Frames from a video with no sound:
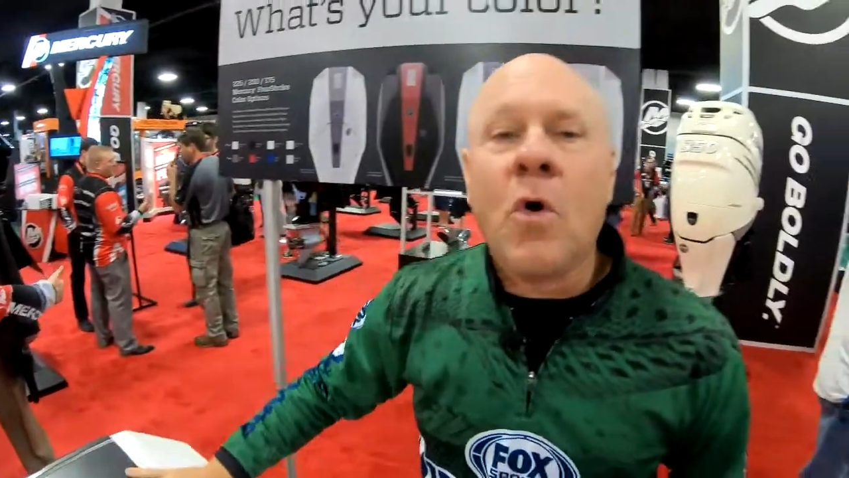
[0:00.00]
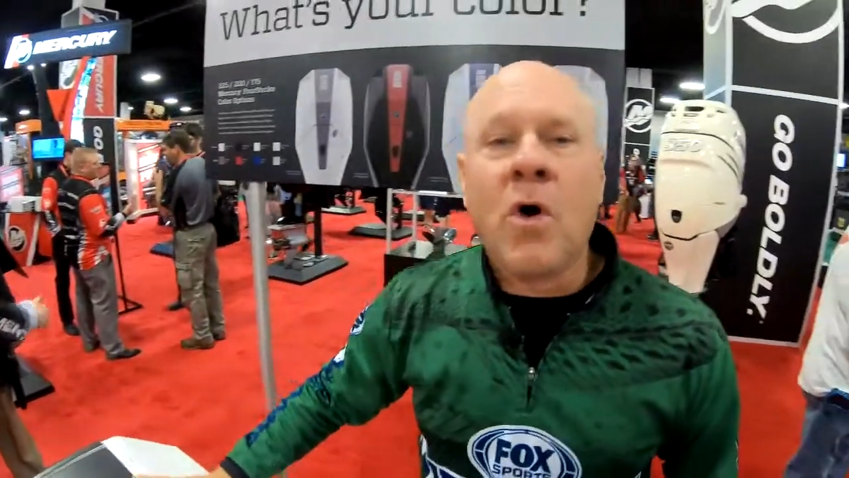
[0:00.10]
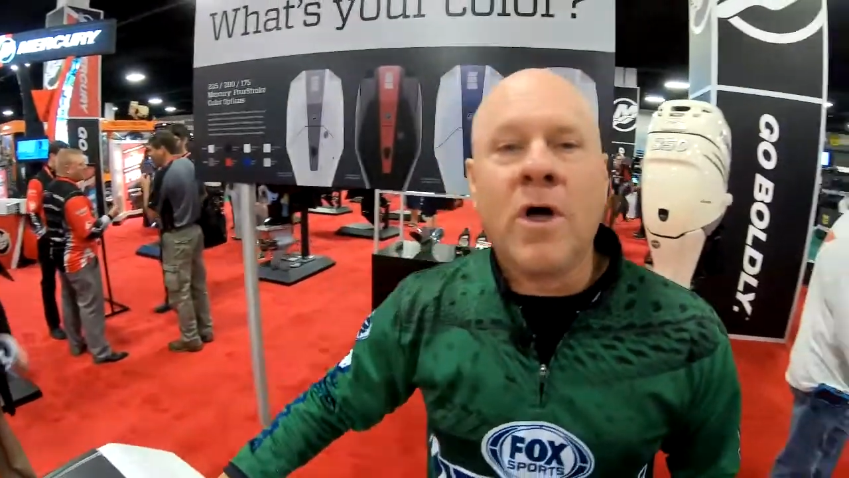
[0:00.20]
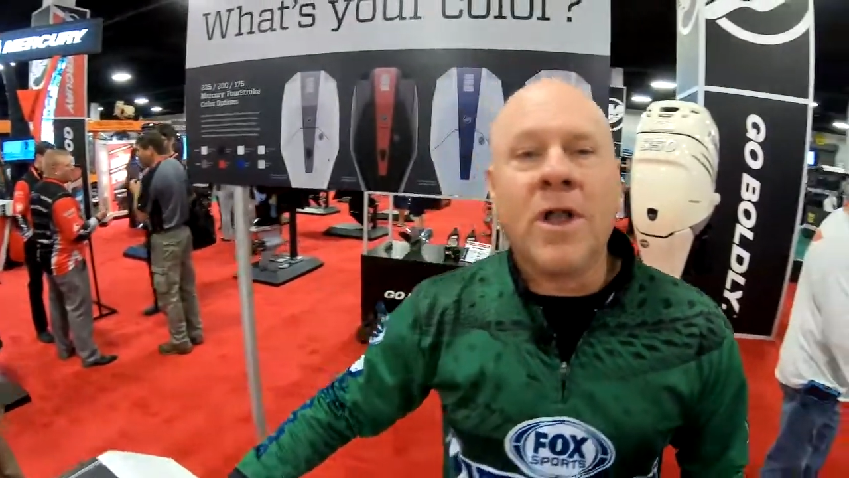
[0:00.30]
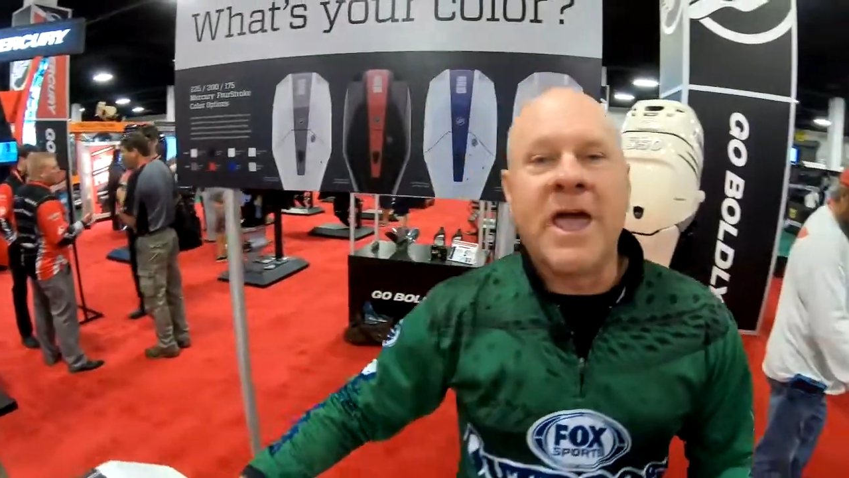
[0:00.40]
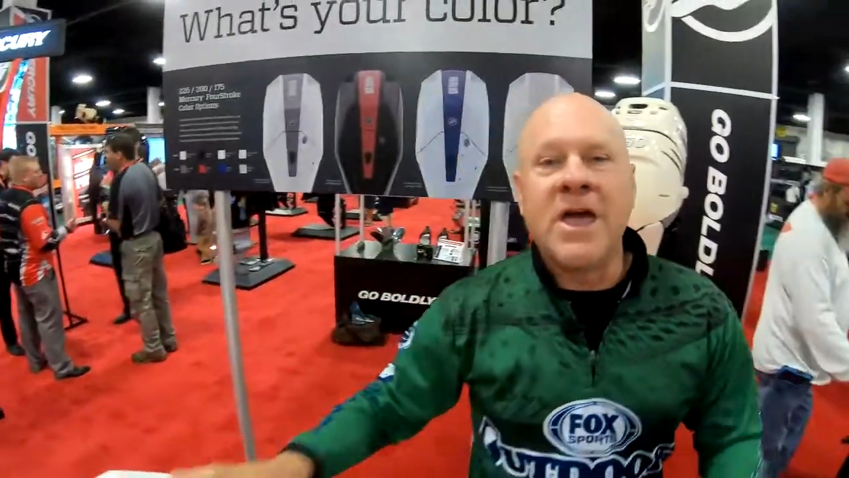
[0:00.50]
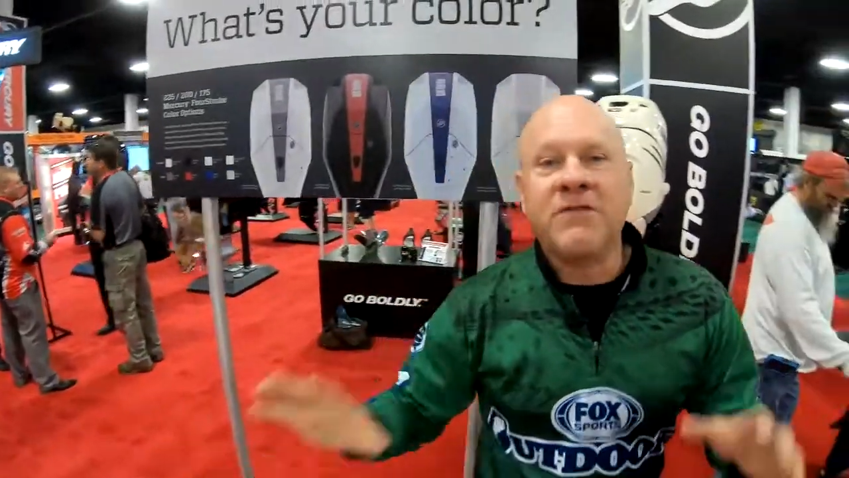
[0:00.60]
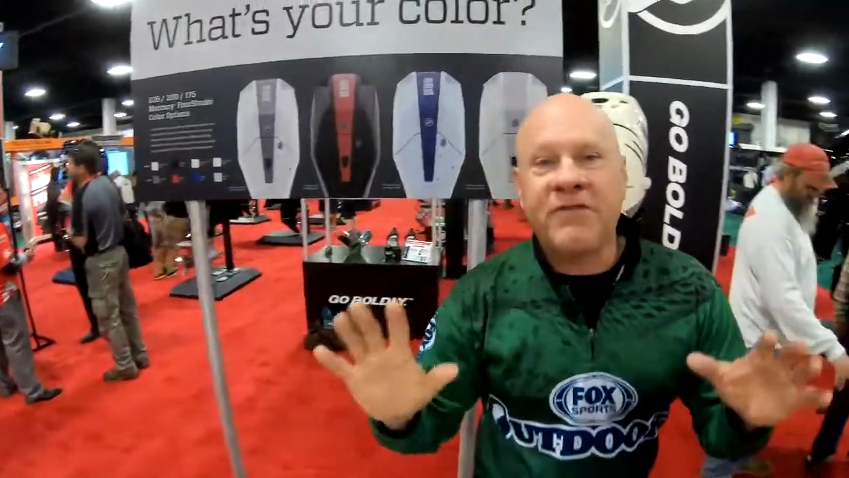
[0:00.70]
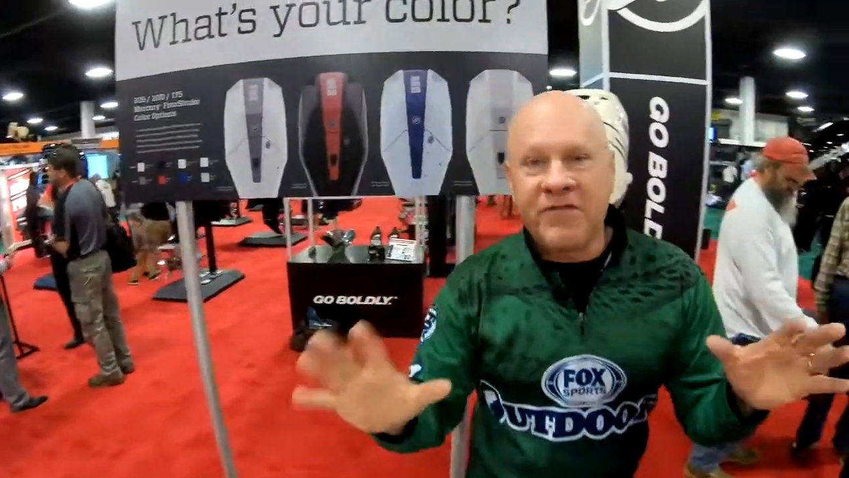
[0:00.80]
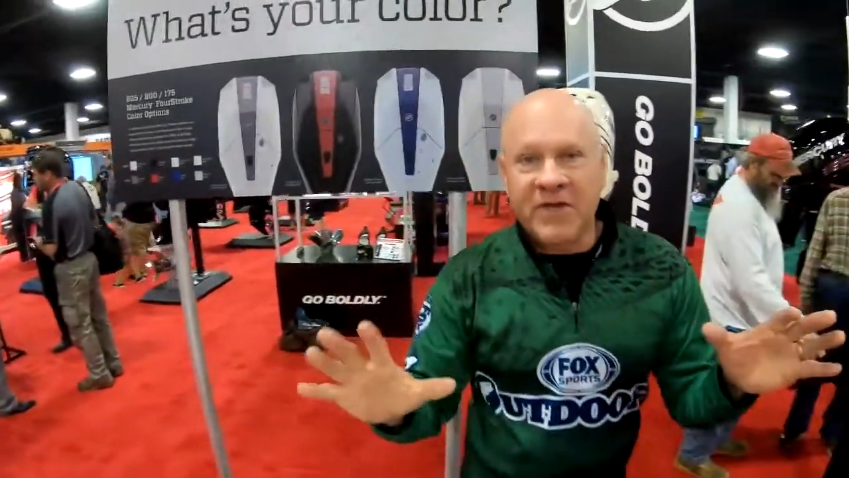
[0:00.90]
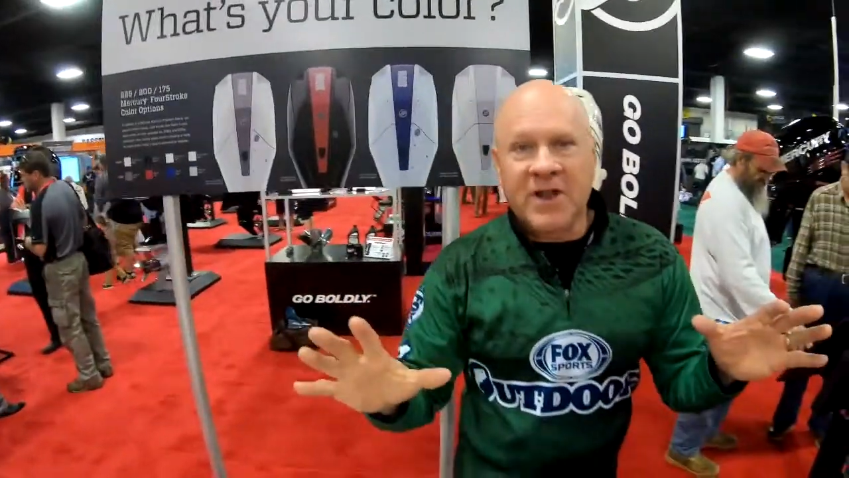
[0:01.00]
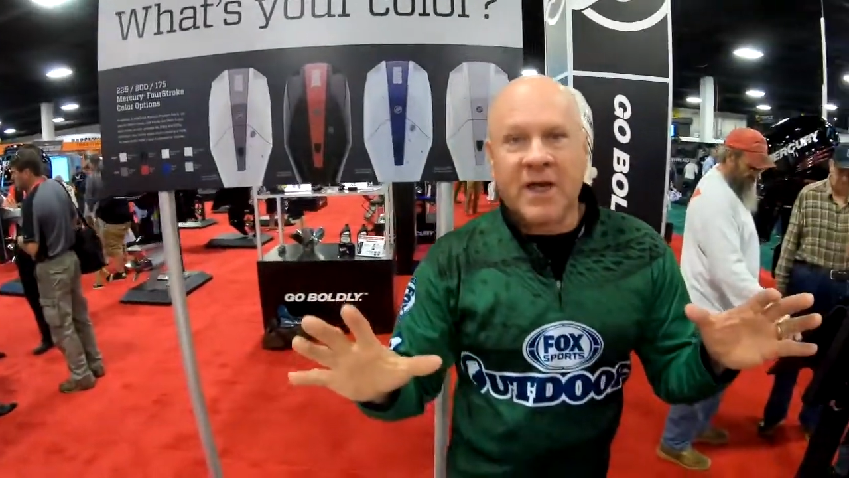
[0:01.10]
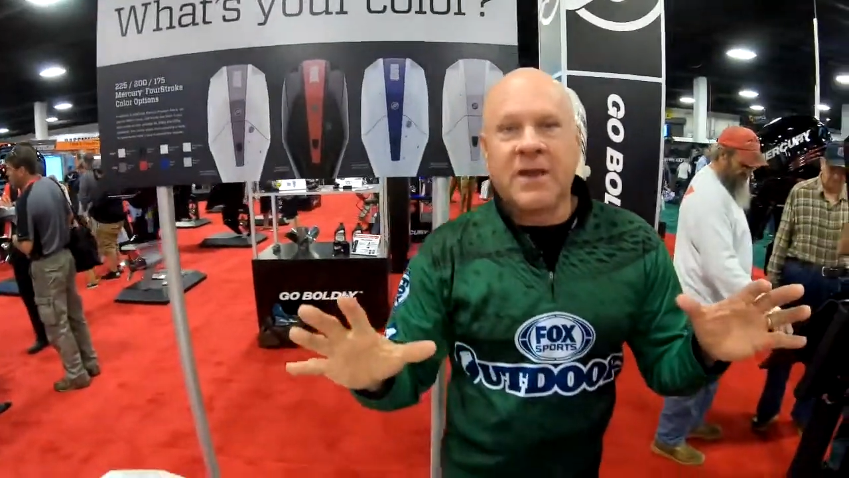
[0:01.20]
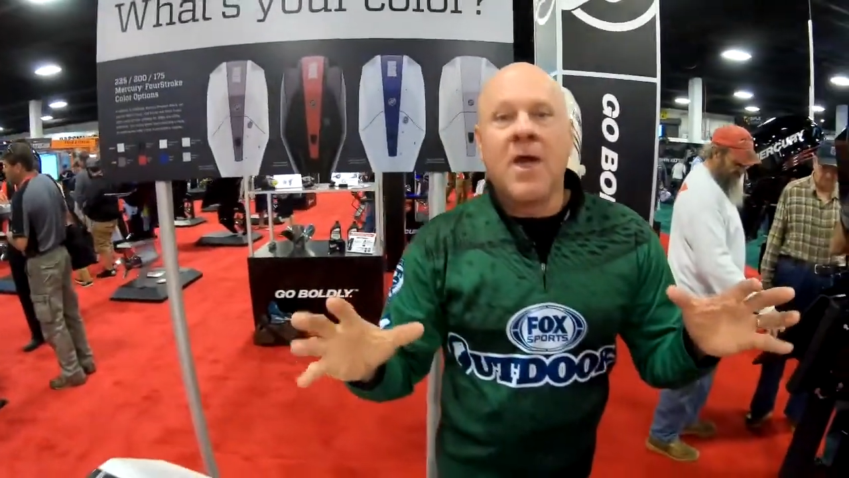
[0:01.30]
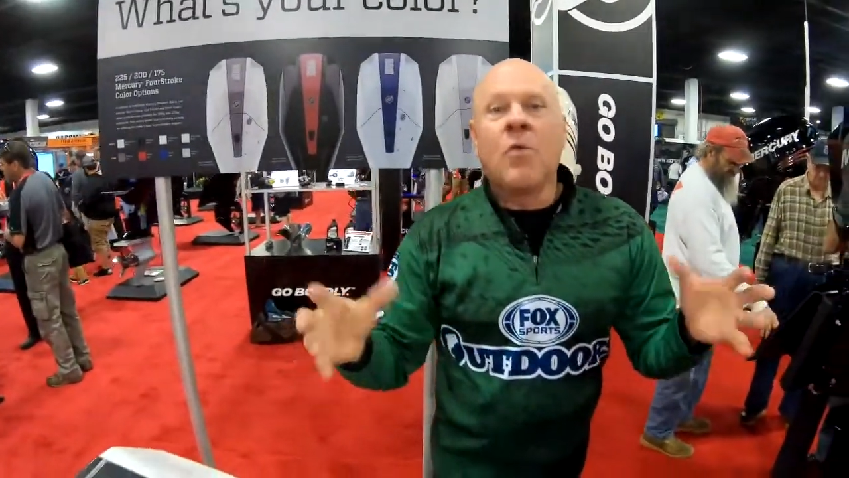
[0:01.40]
oil and fill it